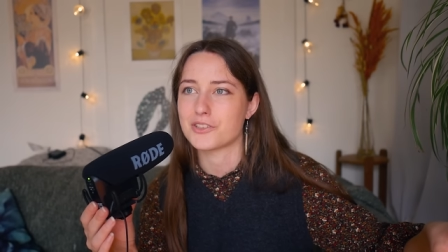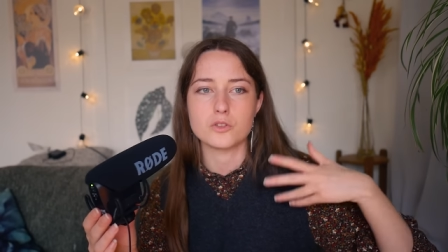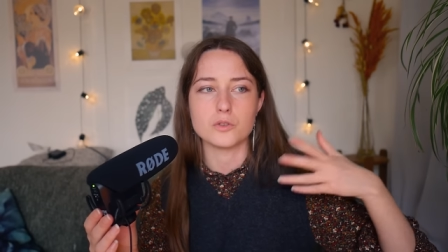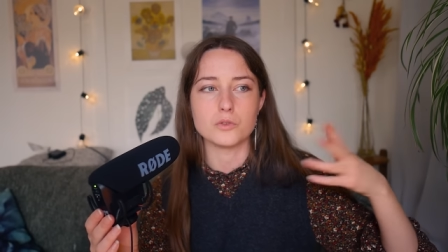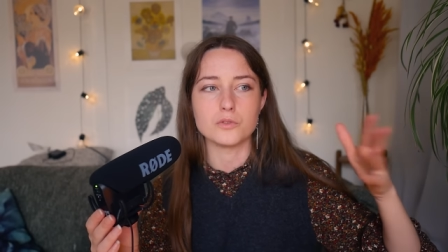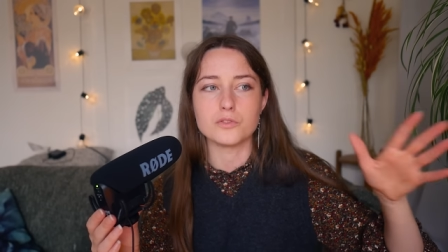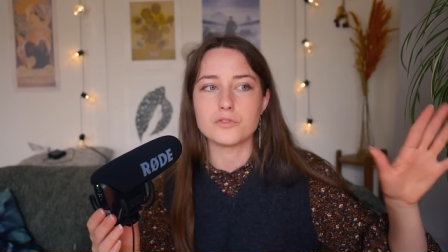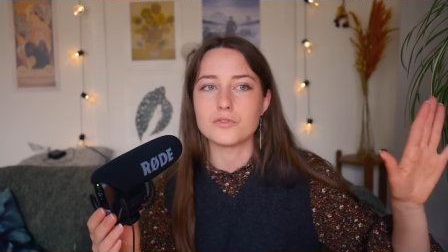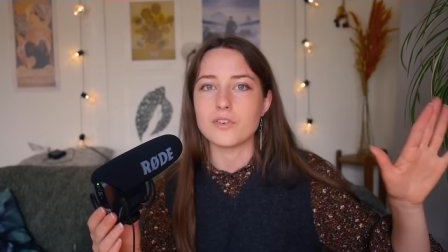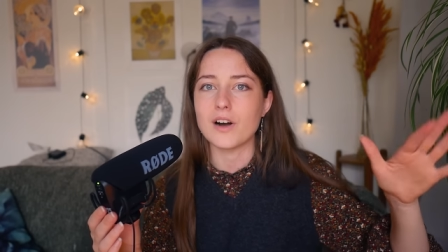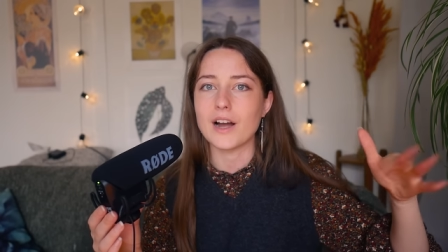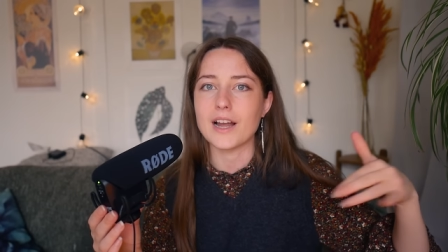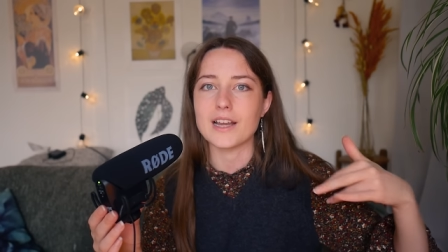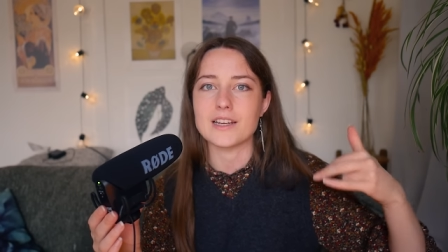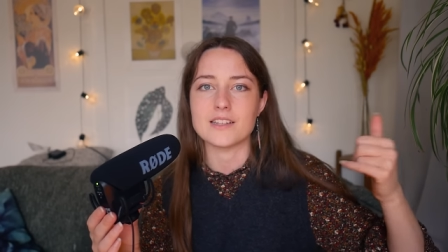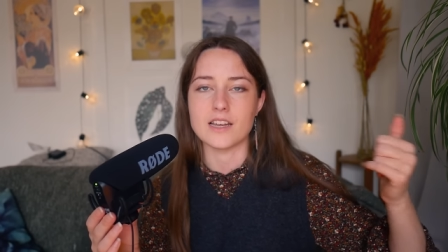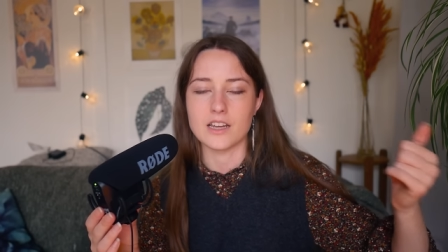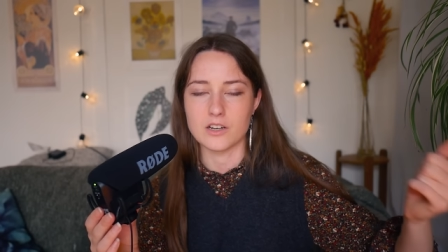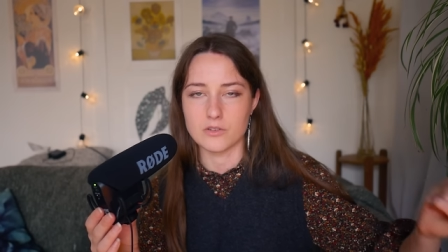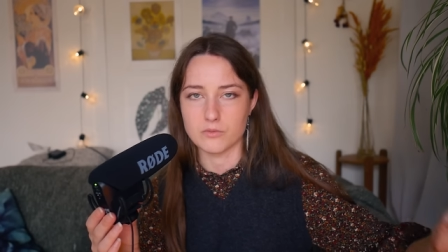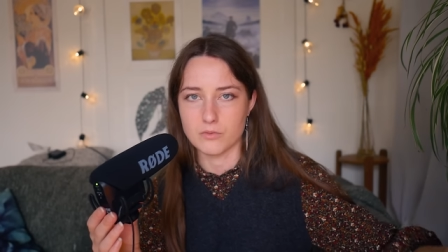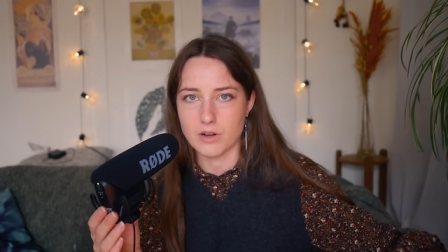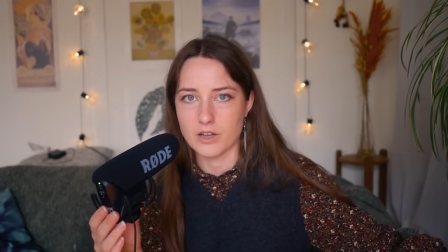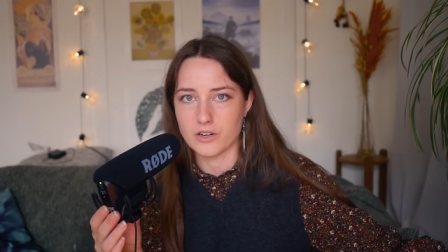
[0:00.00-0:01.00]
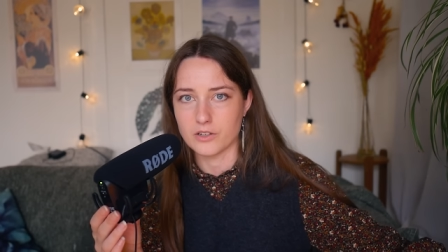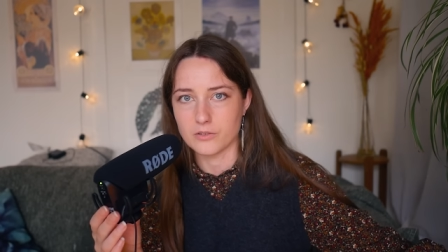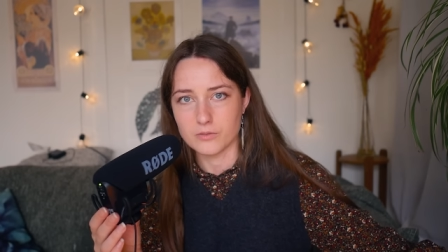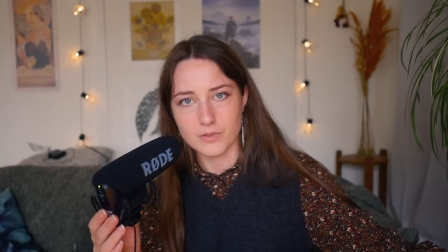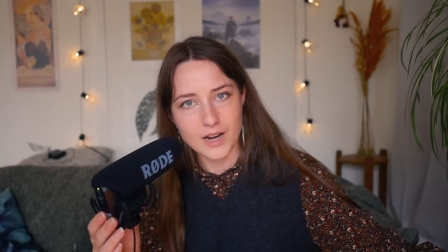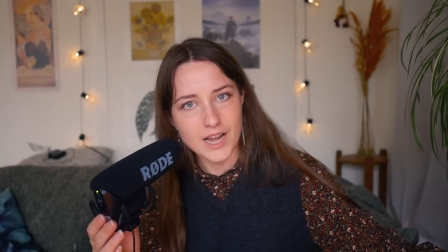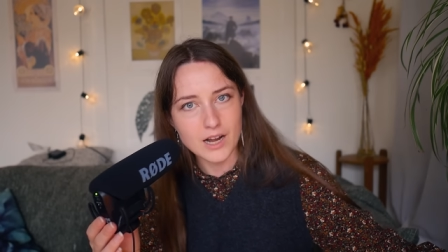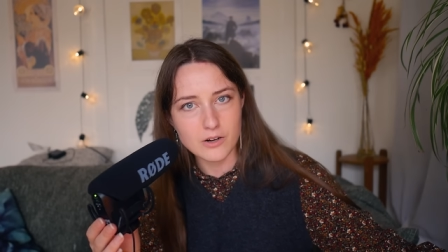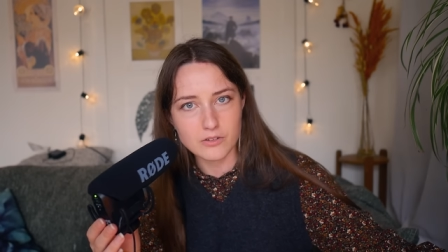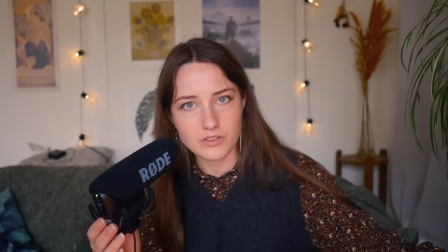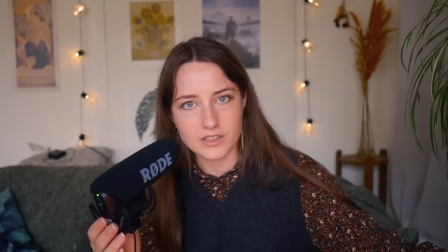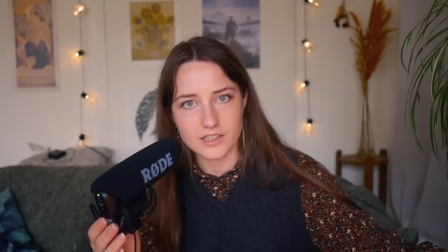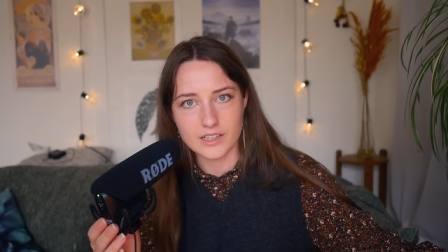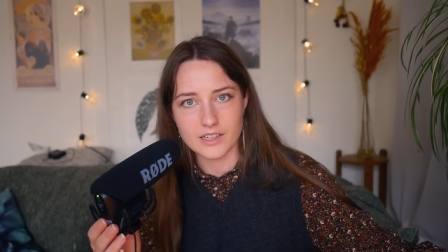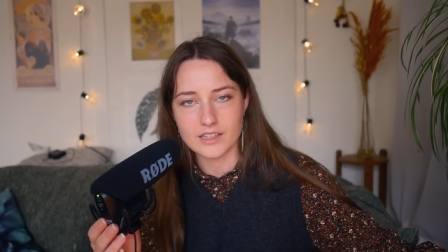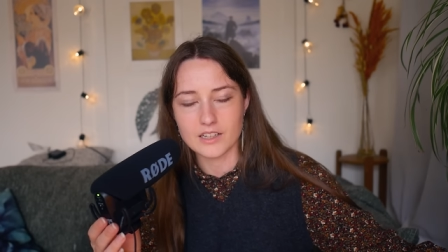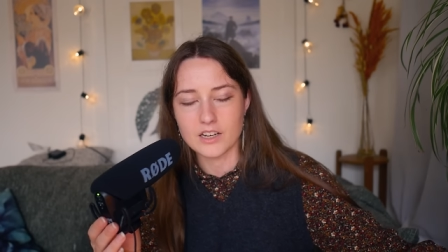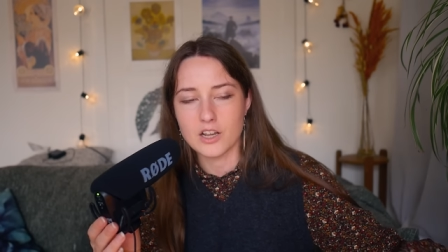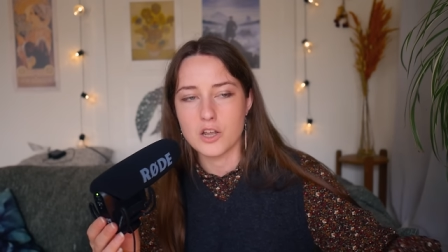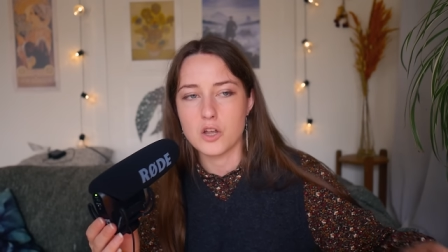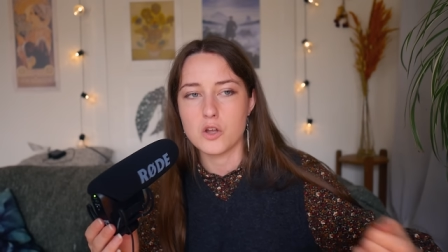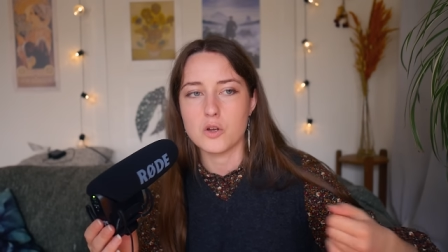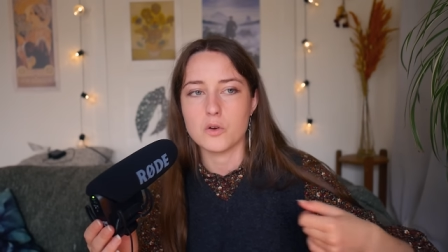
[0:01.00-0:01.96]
to fight and run around in,